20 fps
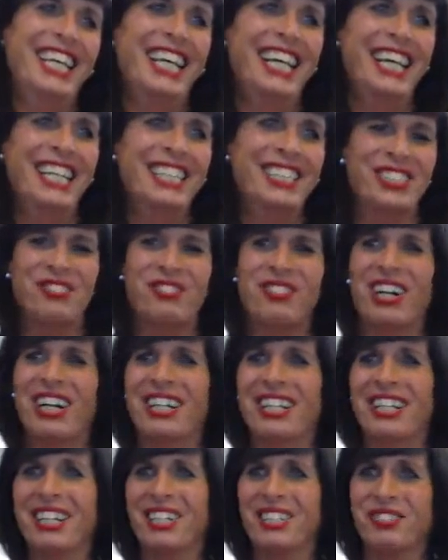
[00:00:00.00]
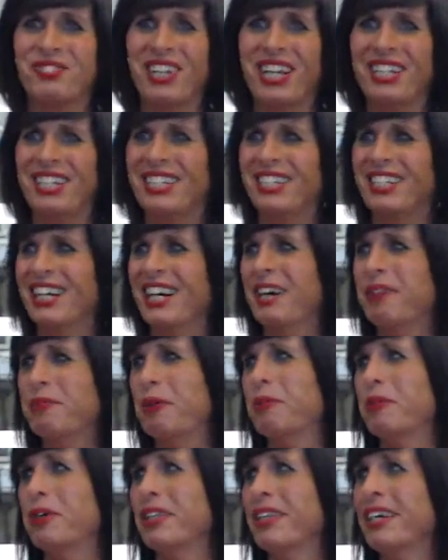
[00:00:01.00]
and somebody else made the
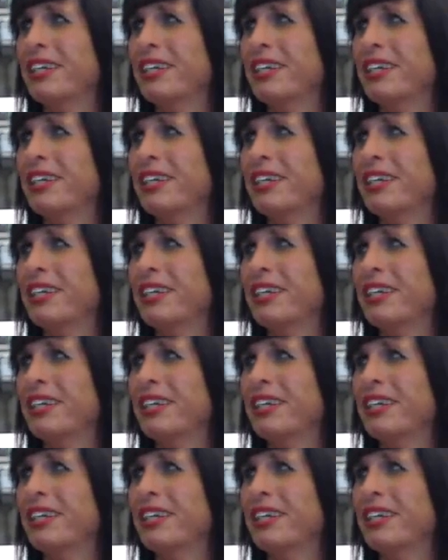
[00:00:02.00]
comment, "Well,